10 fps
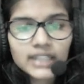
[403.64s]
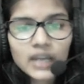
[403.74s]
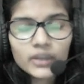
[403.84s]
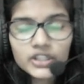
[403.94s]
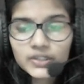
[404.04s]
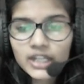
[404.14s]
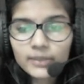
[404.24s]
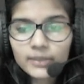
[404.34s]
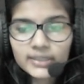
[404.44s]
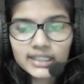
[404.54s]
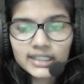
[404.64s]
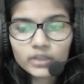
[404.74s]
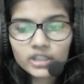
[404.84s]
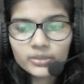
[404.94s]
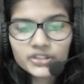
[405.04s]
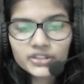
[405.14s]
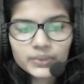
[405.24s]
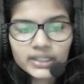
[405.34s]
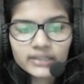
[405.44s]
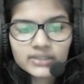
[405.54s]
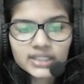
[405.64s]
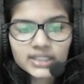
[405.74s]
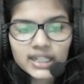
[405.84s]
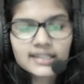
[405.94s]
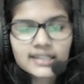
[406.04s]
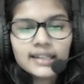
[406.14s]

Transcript: Now into that basically what it is doing here is that